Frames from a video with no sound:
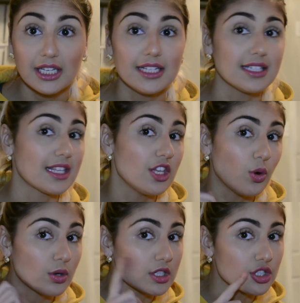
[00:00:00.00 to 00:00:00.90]
It's like the
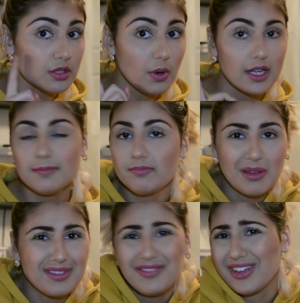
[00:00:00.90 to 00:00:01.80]
orangey one.
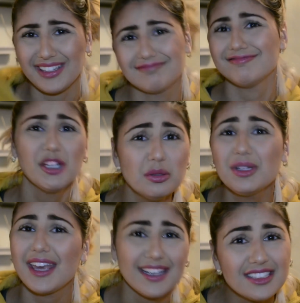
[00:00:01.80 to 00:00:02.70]
I'm living. Who
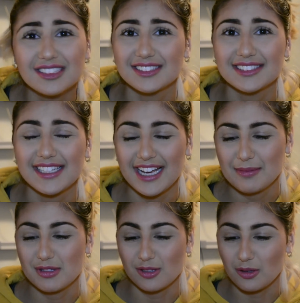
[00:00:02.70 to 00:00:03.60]
cares? Like
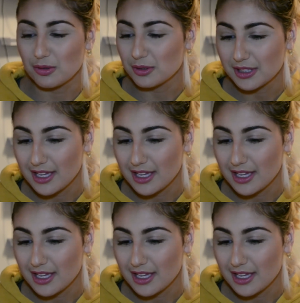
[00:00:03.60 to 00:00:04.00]
I'm so